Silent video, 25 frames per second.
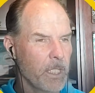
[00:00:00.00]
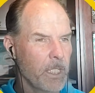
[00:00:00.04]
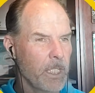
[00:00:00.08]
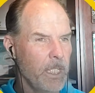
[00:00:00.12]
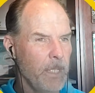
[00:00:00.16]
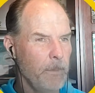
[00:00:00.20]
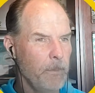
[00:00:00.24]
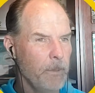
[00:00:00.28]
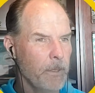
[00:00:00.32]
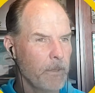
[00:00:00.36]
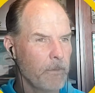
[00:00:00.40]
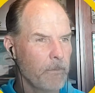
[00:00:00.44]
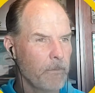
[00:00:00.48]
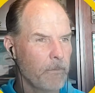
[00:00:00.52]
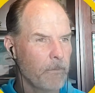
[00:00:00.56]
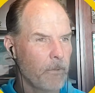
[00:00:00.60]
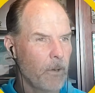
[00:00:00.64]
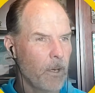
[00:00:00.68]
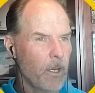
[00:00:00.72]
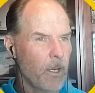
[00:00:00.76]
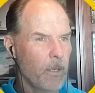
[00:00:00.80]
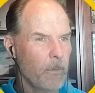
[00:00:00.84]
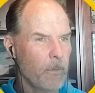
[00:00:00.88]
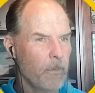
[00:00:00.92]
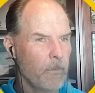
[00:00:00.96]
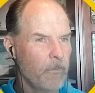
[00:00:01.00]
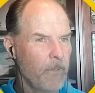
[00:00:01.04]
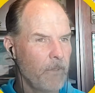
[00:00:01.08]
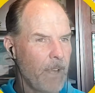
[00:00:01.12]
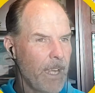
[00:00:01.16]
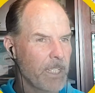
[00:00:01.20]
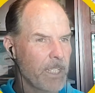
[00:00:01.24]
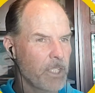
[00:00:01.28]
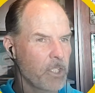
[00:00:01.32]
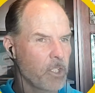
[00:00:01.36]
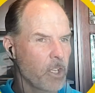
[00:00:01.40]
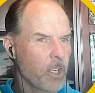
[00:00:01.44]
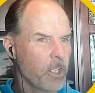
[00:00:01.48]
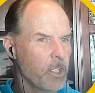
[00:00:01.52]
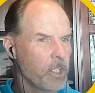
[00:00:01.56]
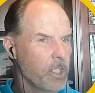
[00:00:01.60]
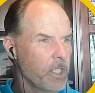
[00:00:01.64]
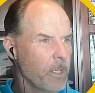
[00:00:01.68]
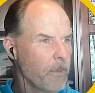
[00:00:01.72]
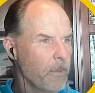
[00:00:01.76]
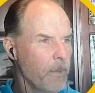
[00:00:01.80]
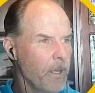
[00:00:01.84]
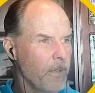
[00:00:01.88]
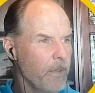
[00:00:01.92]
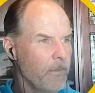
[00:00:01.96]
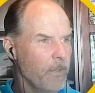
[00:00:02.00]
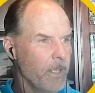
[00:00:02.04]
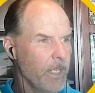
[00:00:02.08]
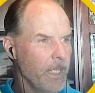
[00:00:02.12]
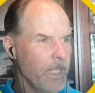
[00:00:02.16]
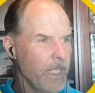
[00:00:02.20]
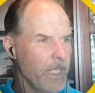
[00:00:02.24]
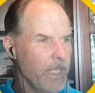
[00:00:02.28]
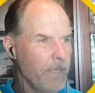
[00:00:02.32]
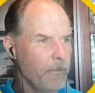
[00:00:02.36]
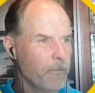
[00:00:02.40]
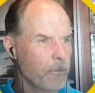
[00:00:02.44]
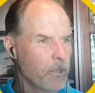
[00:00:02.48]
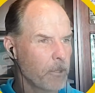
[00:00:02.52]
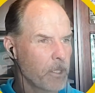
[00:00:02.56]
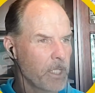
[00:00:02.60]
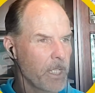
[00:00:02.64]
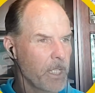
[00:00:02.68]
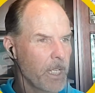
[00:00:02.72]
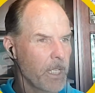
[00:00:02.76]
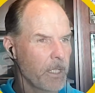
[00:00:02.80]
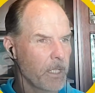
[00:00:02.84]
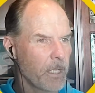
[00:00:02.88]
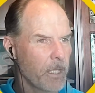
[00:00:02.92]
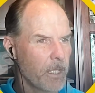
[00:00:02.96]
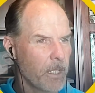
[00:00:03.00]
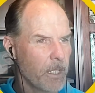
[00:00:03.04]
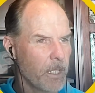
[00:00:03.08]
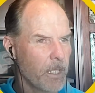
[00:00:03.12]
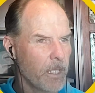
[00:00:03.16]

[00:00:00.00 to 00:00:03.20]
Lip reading: keep it from fast charging above 80%.